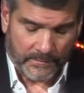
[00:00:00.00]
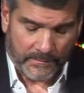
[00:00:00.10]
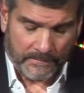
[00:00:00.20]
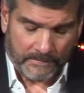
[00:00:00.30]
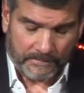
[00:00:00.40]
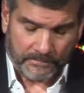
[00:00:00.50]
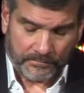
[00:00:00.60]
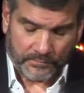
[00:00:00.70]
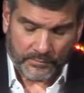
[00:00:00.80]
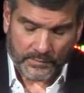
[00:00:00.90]

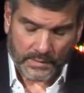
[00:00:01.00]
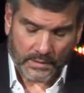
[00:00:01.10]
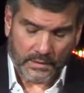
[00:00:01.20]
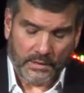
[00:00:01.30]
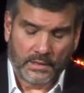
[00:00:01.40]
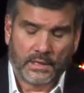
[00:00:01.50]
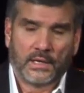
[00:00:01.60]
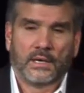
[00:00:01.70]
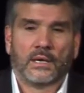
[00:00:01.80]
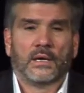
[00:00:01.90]

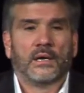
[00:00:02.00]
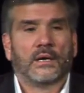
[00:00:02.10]
Nobody speaks.